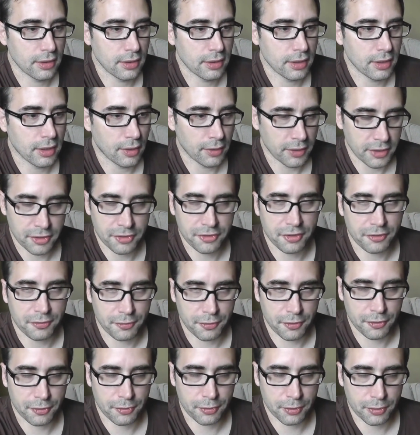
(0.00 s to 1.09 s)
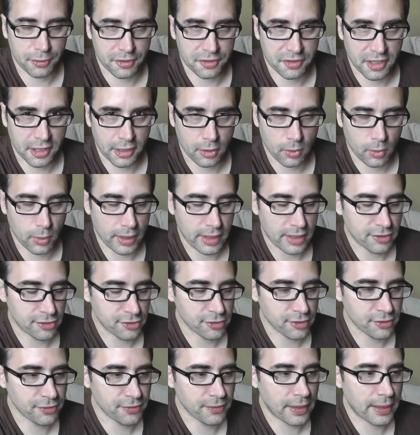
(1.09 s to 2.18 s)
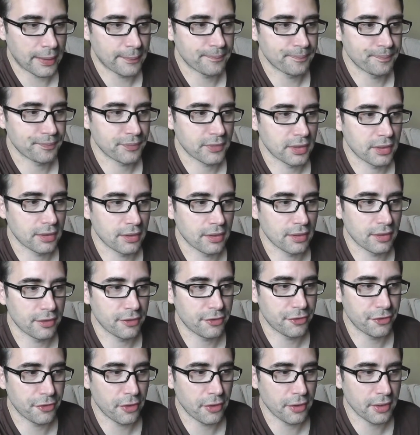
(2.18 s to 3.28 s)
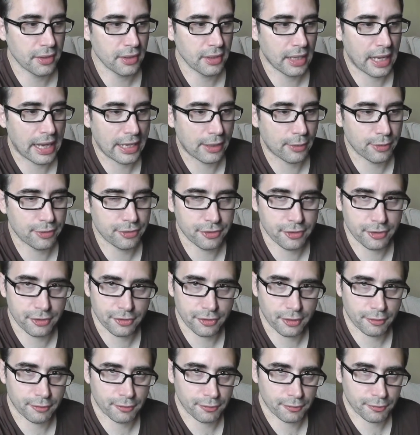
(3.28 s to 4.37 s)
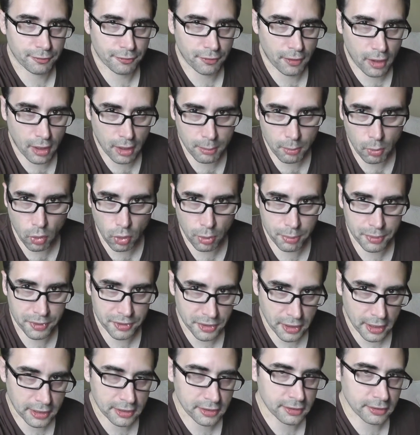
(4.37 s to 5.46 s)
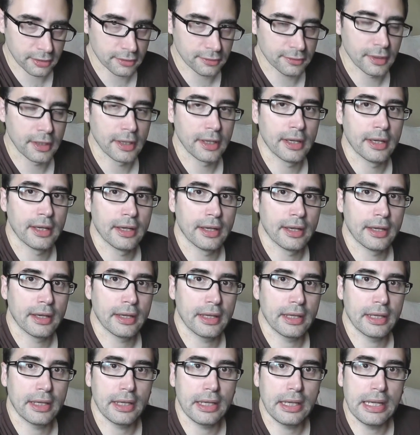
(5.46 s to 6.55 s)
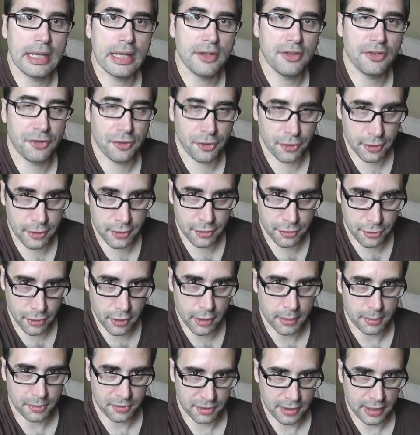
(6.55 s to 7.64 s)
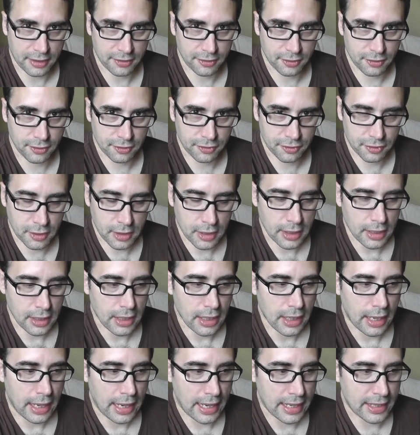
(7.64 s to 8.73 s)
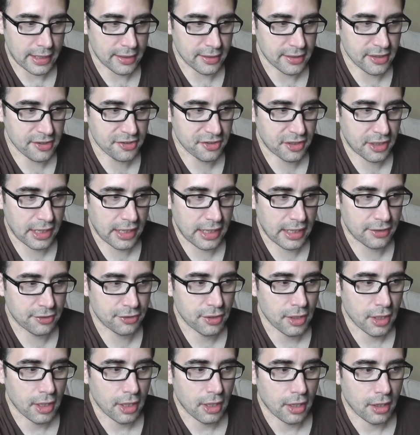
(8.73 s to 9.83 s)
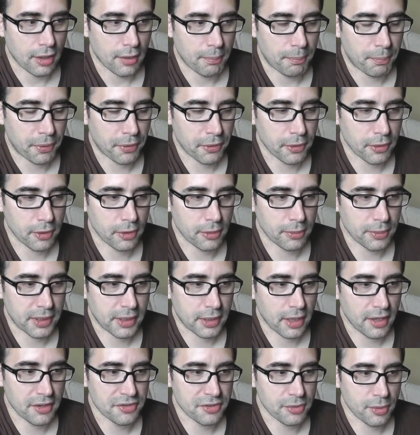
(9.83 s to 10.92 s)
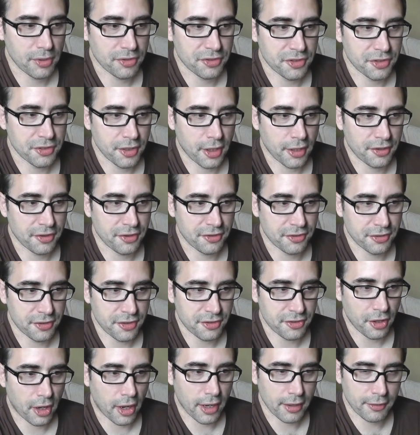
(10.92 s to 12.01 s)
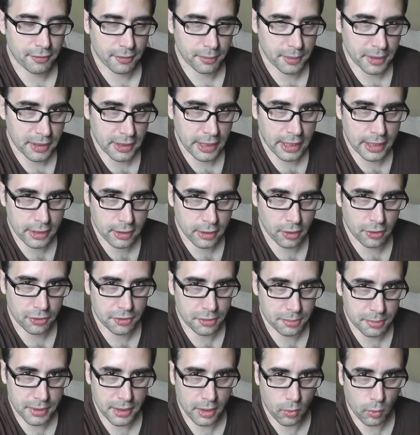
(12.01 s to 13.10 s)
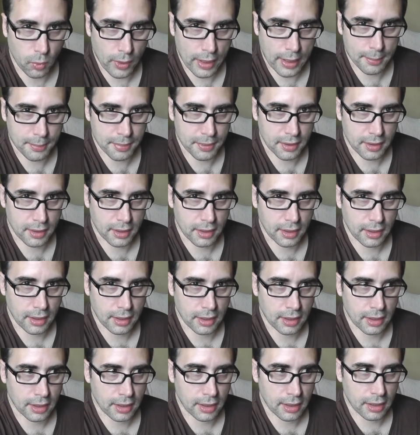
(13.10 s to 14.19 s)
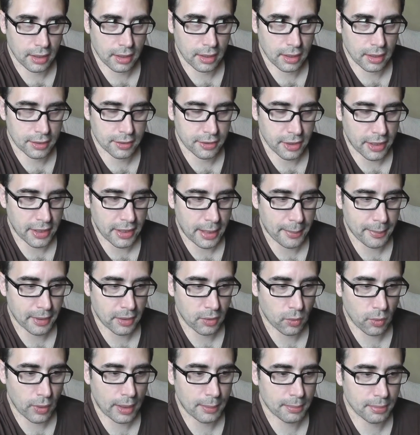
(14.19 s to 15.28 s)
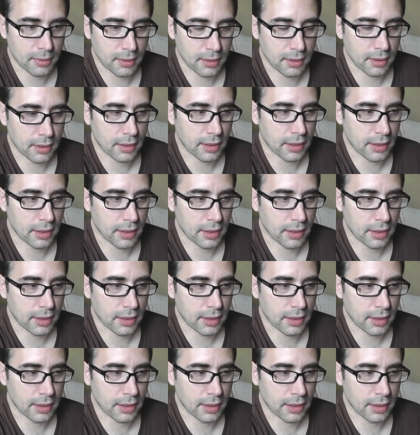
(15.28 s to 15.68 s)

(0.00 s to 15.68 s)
here's the first rule to take away. It's just that certain languages are far more productive in certain circumstances. And in this case, Perl, because it wasn't designed from the get-go to be a dynamic web